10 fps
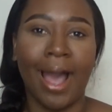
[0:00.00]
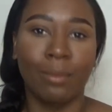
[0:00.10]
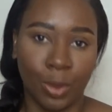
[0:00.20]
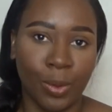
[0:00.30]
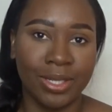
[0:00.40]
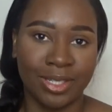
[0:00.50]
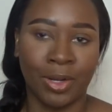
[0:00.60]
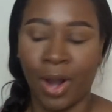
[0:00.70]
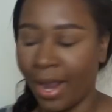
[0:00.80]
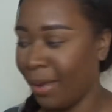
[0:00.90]
I'm going
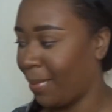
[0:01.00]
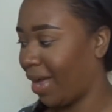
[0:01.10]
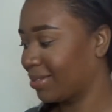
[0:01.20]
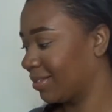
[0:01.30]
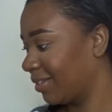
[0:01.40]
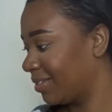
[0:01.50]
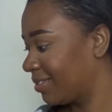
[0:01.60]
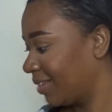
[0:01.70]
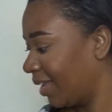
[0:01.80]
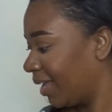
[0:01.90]
to cry unboxing
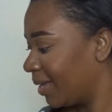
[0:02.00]
this.